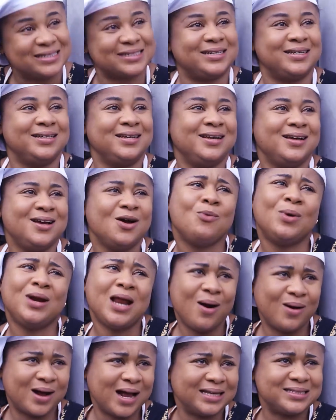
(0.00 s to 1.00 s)
ask
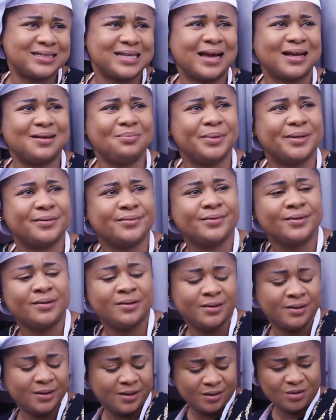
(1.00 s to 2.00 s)
whether Oga sack me.
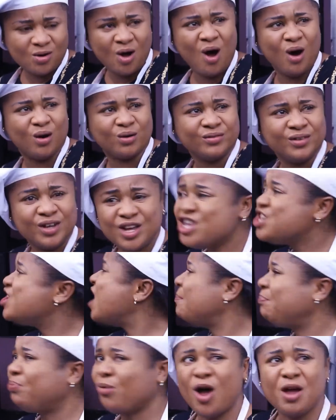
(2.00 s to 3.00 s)
No,
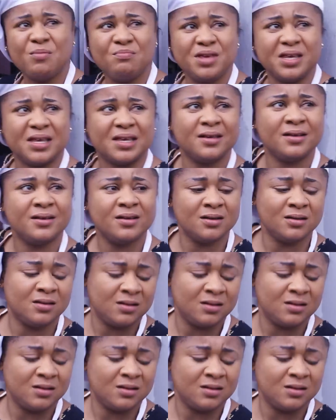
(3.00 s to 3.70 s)
he employ me.